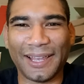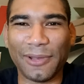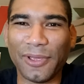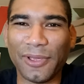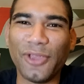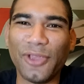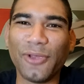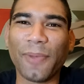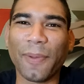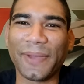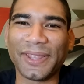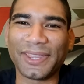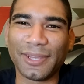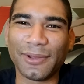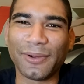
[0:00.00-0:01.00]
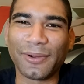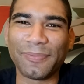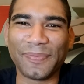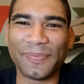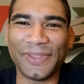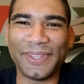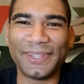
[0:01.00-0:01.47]
human
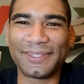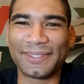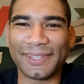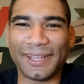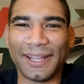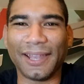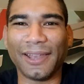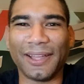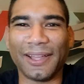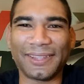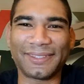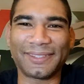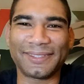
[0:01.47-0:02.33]
material. It's a lot.